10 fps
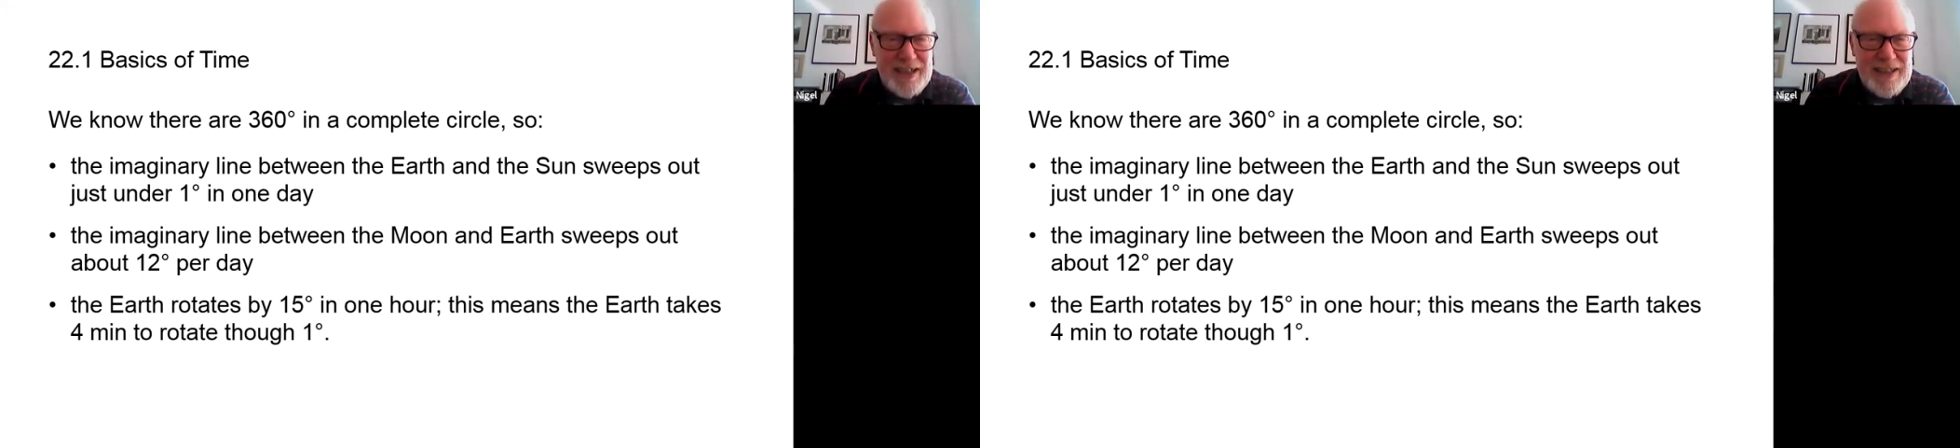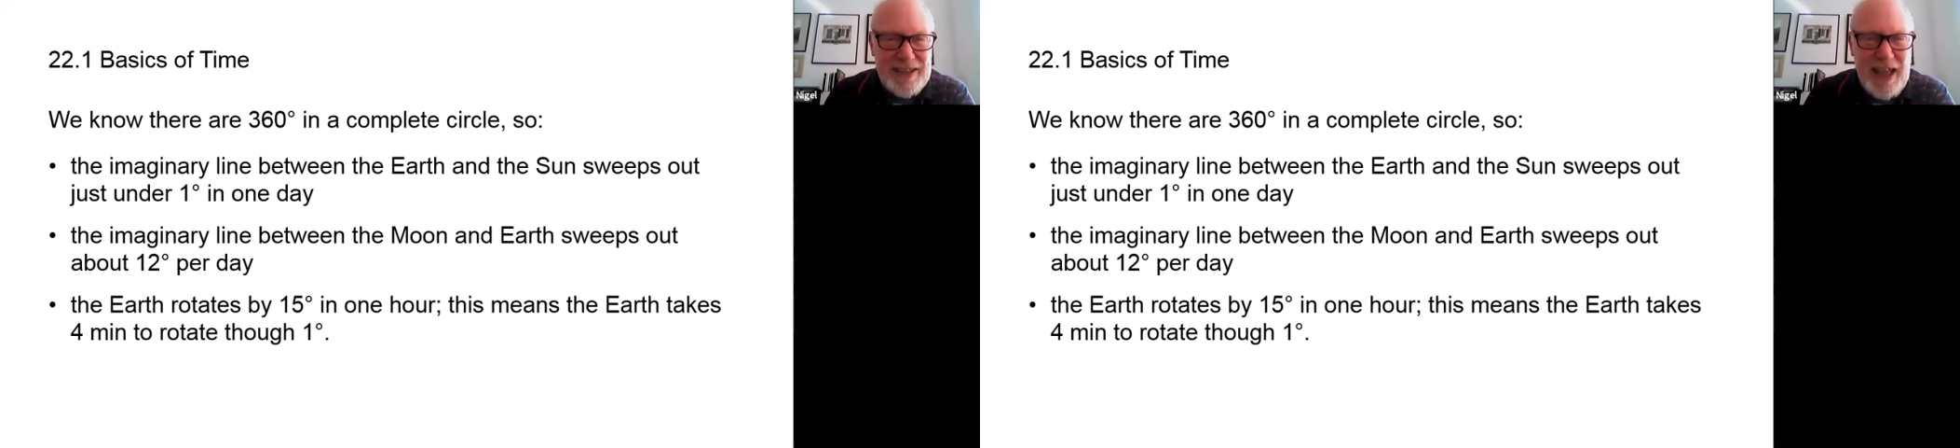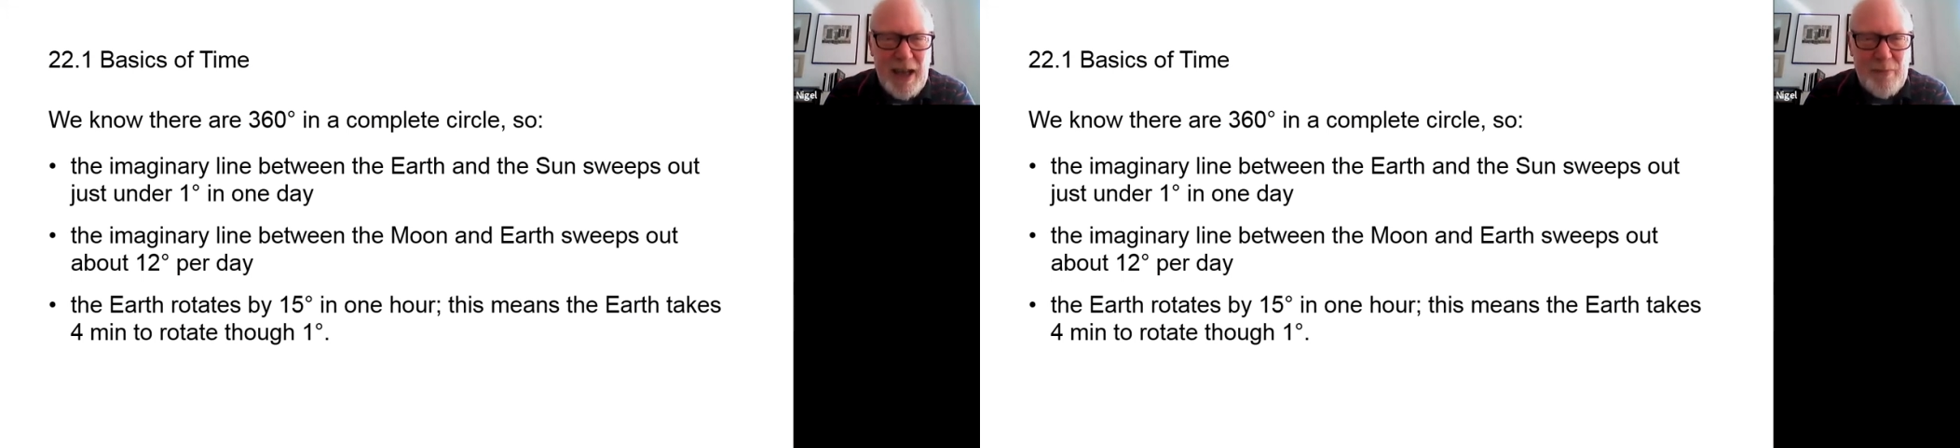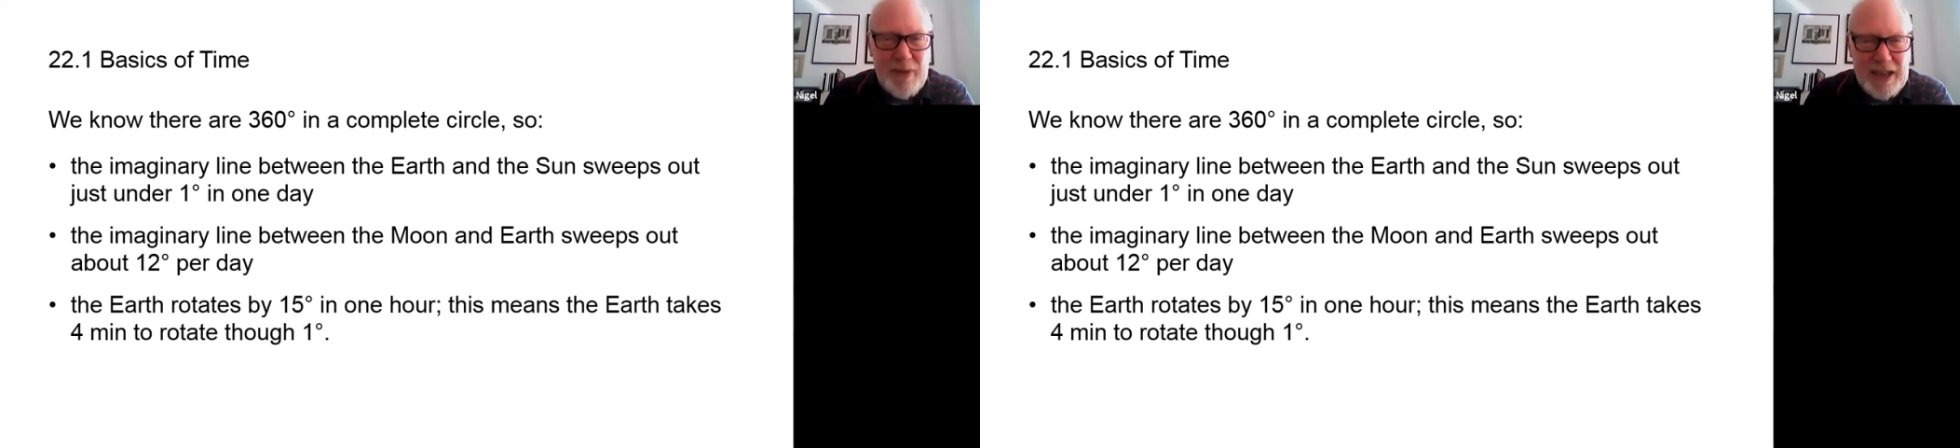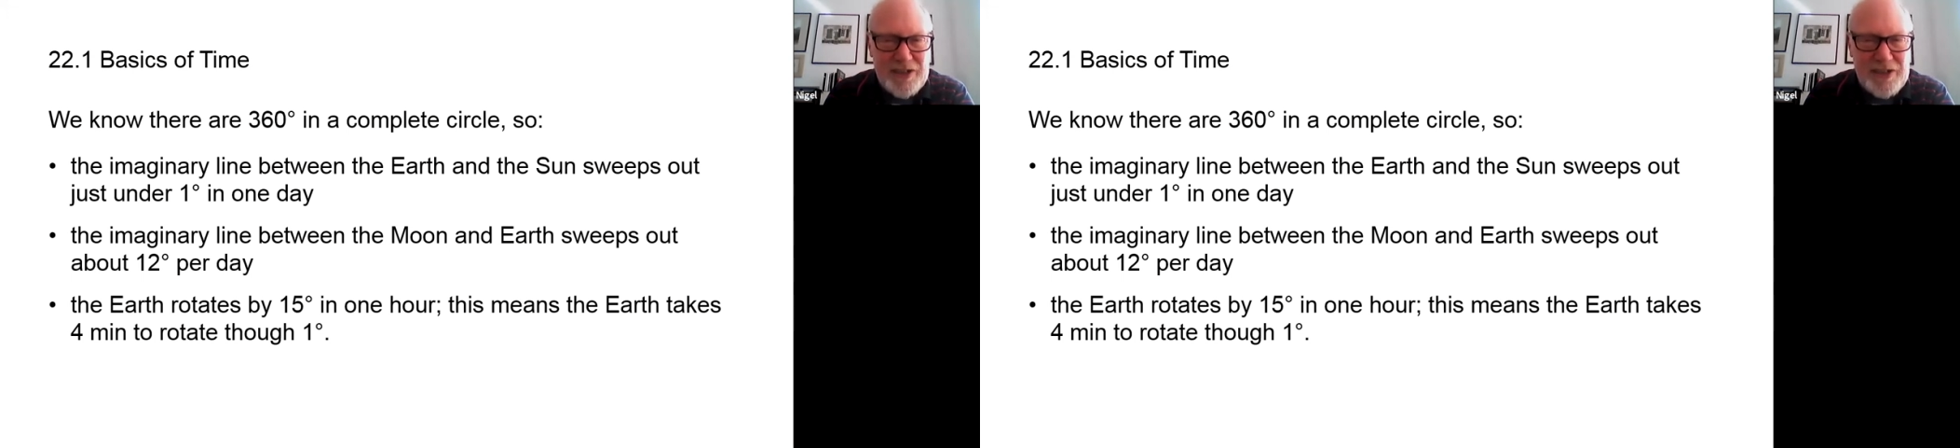then that
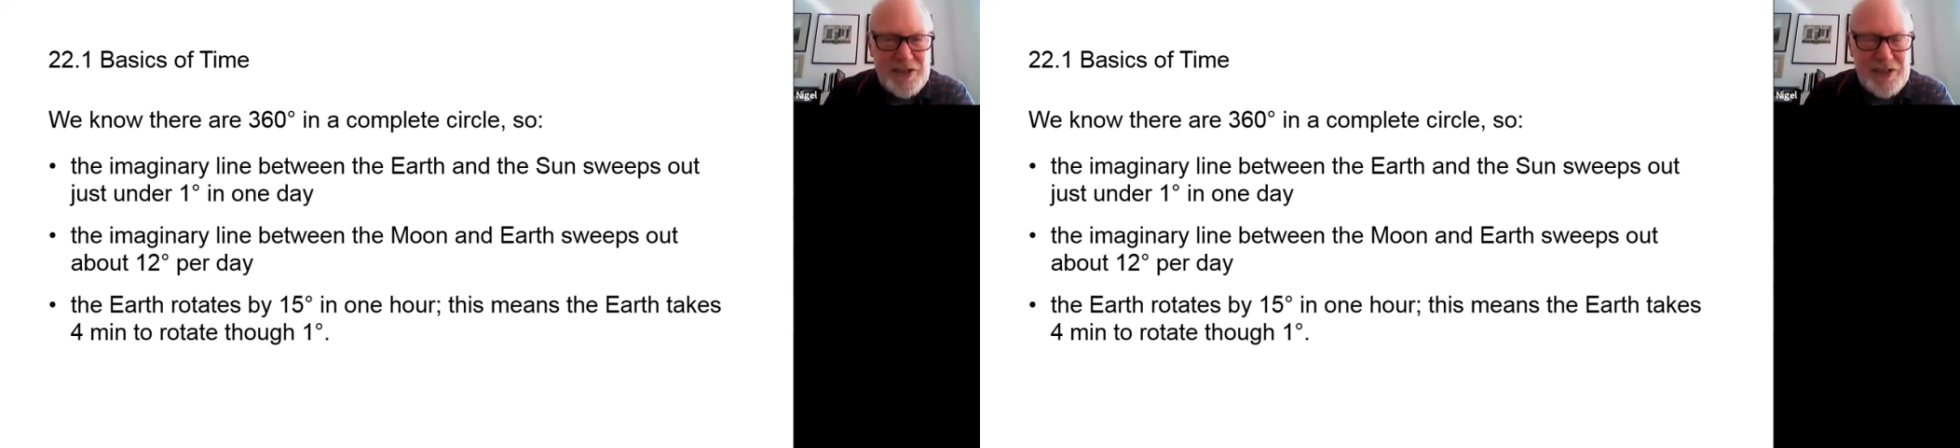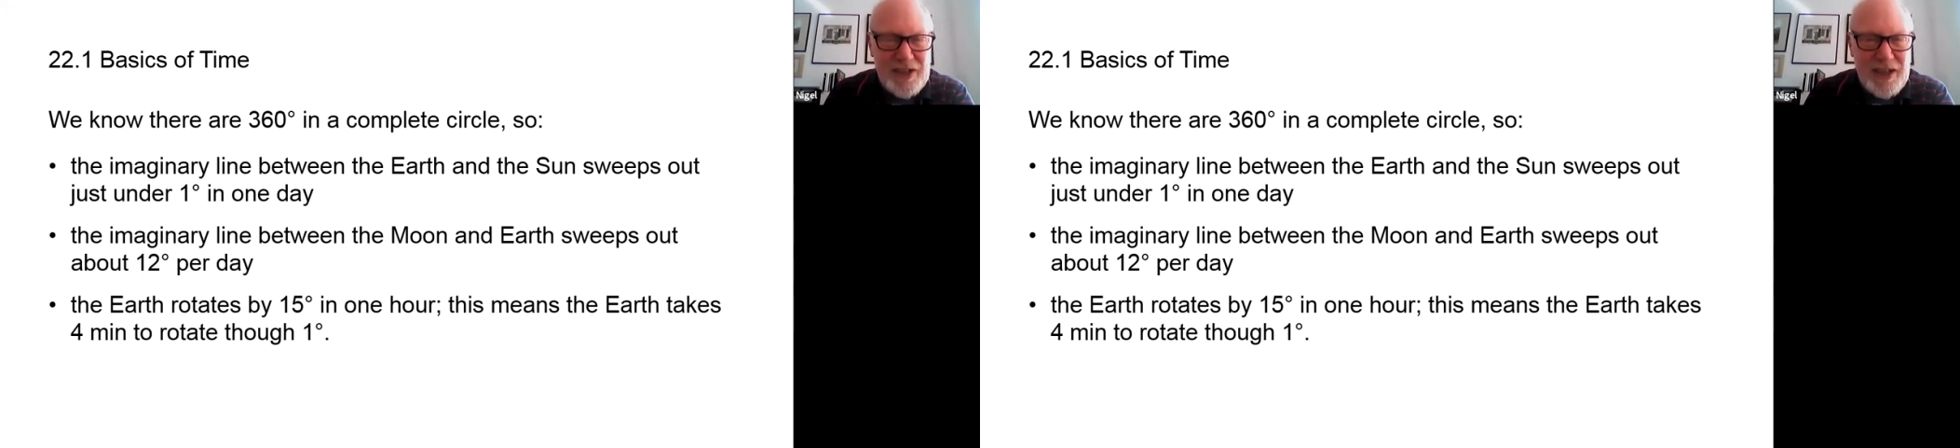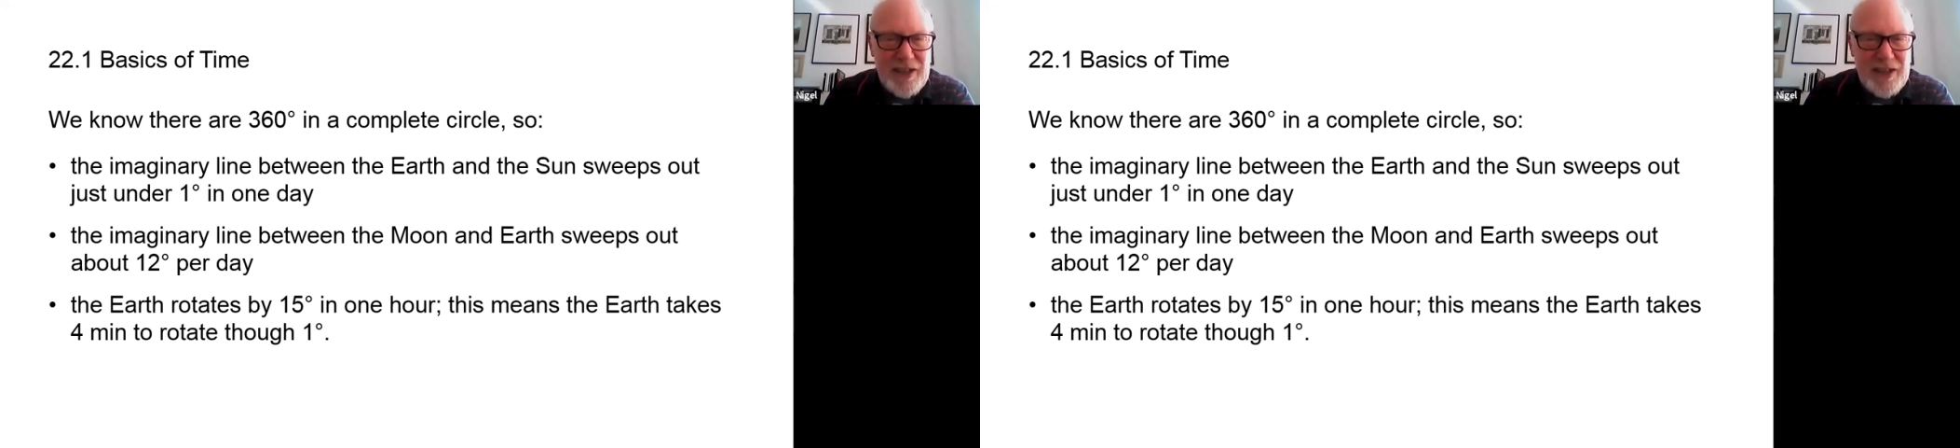means